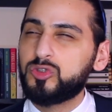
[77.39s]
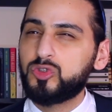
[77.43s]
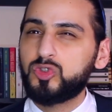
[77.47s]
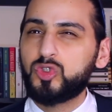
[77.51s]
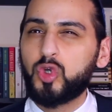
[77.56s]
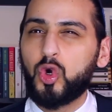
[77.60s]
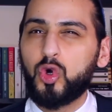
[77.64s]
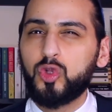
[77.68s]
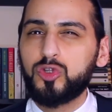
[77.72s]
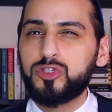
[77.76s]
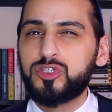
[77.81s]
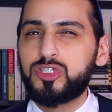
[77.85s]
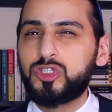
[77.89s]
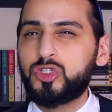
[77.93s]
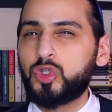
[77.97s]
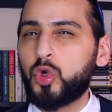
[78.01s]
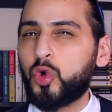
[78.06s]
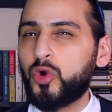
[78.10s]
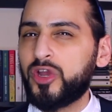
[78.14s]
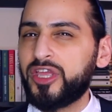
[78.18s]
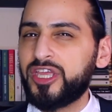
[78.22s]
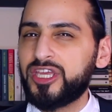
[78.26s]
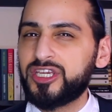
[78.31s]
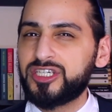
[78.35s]

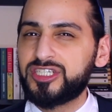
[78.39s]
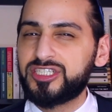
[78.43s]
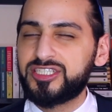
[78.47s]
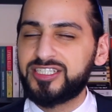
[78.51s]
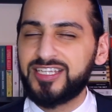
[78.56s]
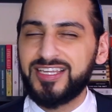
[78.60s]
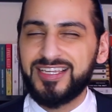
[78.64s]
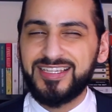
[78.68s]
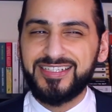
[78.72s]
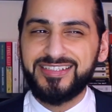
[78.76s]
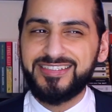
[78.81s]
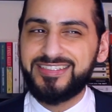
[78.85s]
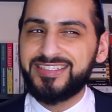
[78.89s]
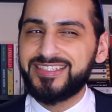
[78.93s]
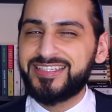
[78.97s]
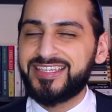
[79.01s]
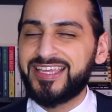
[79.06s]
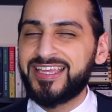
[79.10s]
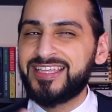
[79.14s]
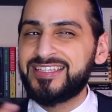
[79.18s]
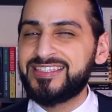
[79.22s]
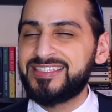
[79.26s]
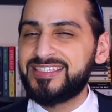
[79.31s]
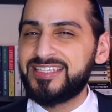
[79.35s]
Tolstoyish,
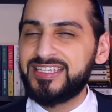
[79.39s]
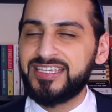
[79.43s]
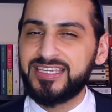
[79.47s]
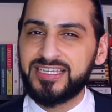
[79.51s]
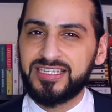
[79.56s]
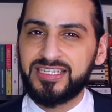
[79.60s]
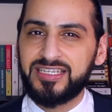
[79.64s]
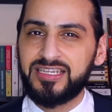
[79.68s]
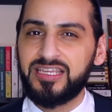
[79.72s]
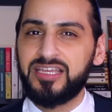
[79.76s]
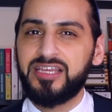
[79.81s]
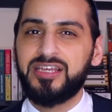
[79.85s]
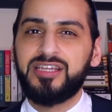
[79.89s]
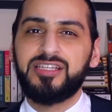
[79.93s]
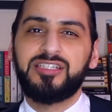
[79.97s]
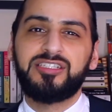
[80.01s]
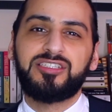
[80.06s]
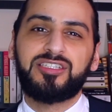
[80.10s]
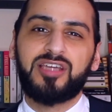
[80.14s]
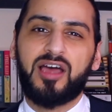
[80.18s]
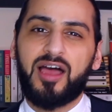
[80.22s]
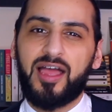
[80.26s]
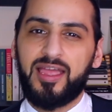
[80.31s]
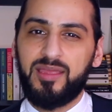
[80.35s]
Dickensian
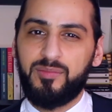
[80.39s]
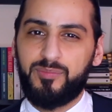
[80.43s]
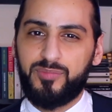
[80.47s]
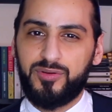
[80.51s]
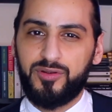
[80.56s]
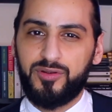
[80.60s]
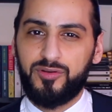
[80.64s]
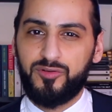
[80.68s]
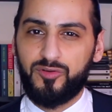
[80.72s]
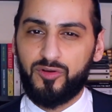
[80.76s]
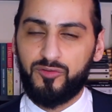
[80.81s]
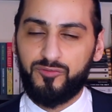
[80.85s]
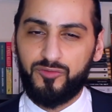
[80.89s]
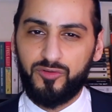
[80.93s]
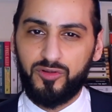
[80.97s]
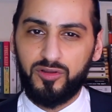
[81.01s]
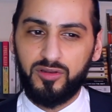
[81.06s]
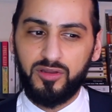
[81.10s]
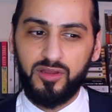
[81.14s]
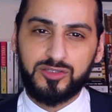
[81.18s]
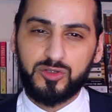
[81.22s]
type novel.